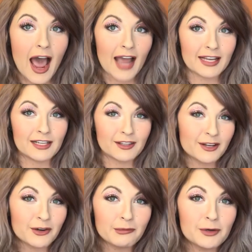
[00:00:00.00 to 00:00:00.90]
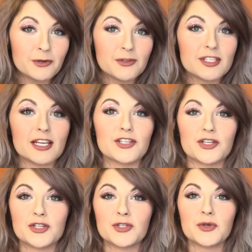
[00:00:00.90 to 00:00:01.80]
eye glitter mousse.
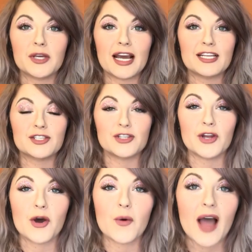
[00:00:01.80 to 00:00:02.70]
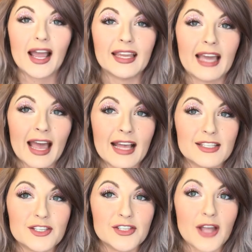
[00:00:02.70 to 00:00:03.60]
Just so you guys know, I
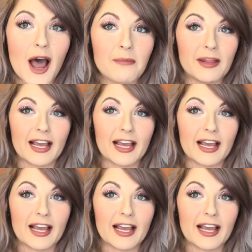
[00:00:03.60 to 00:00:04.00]
can't stop.